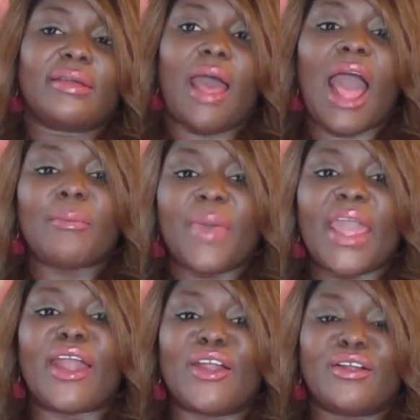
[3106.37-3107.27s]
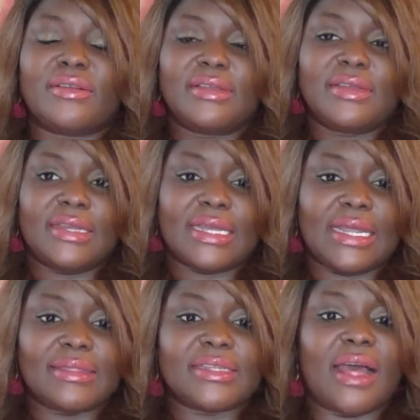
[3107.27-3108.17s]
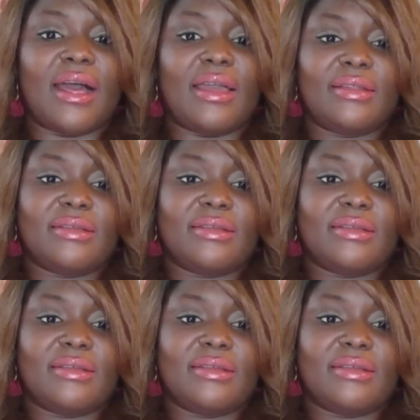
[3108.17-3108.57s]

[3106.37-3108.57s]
I bear in the tide.